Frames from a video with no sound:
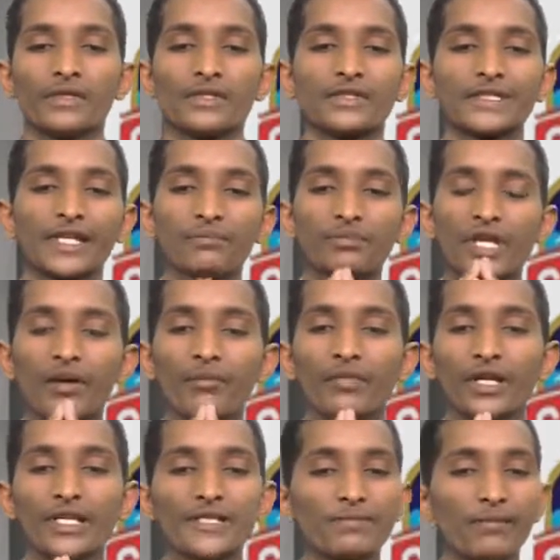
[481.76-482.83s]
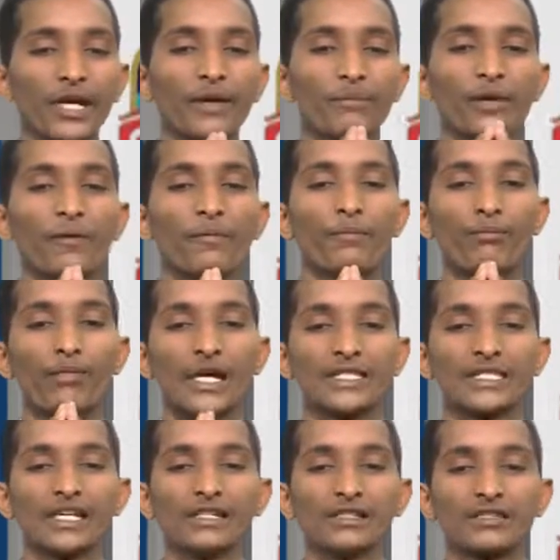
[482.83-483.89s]
Septum is made up of
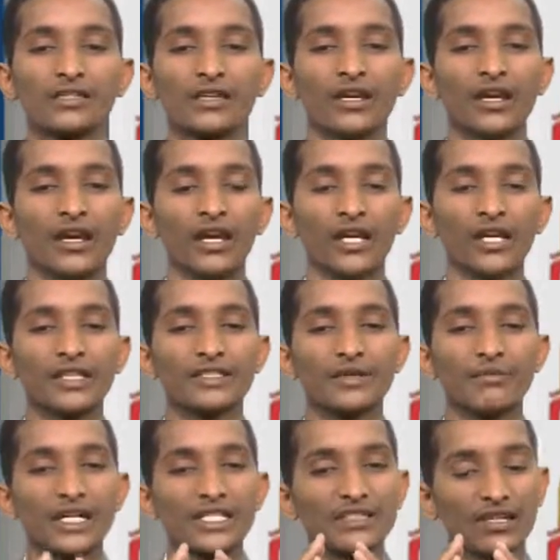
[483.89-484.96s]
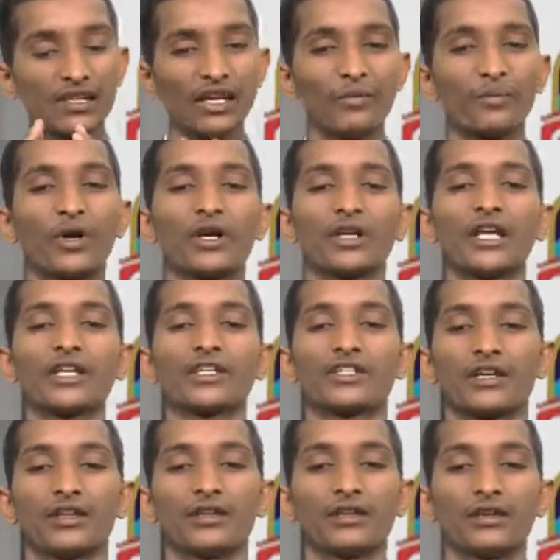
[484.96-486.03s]
muscles. It is a muscular
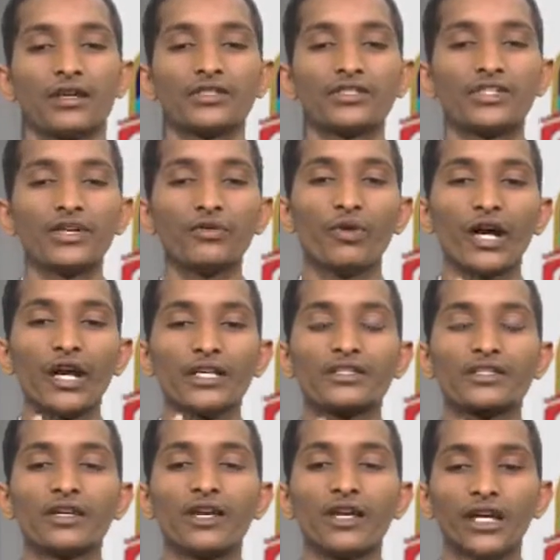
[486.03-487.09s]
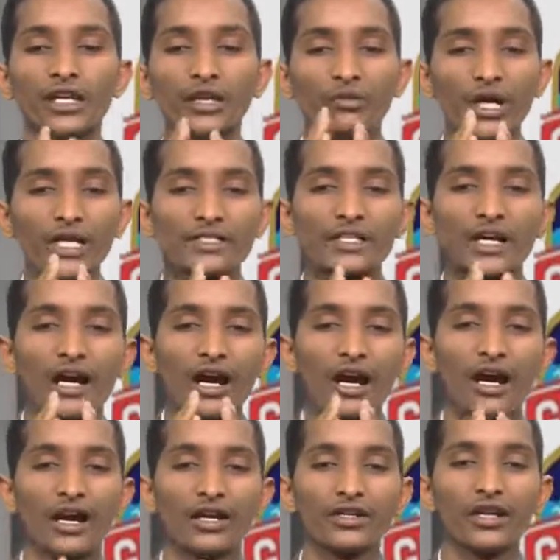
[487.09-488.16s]
partition which divides the
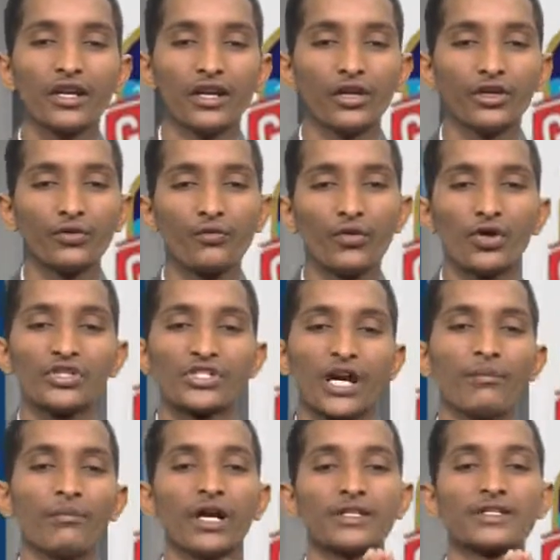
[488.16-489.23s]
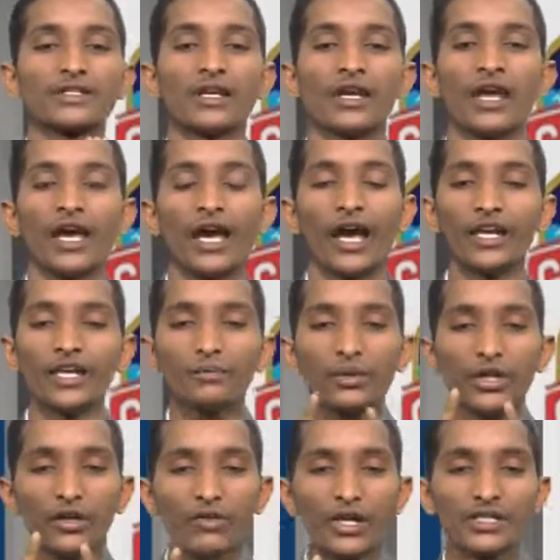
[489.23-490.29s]
heart into 4 chambers, and it
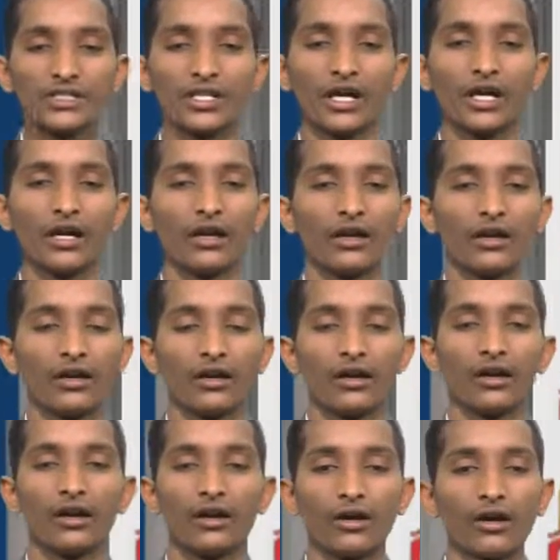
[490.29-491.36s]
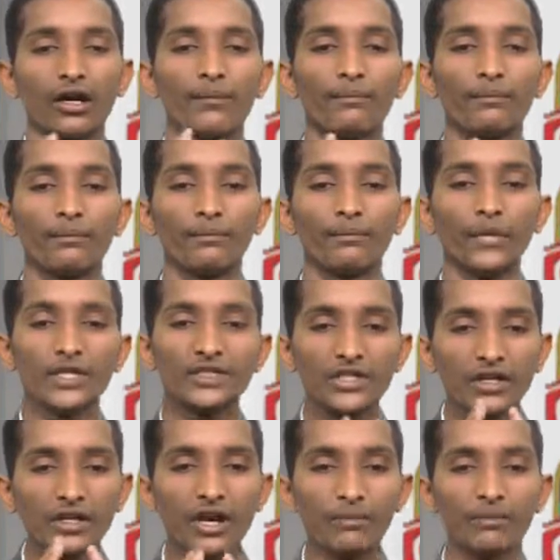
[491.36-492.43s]
prevents the
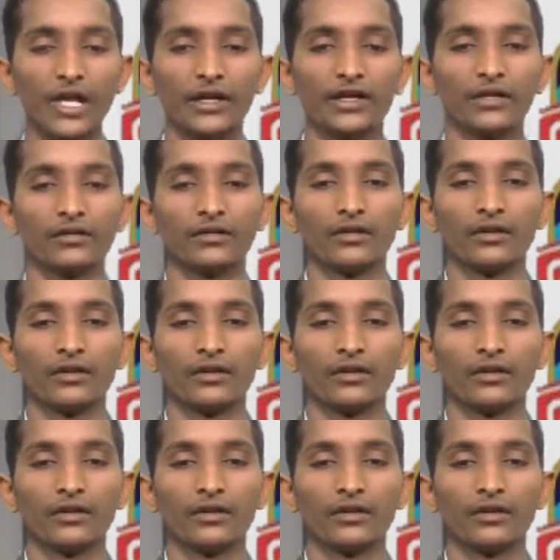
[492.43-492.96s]
mixing of blood.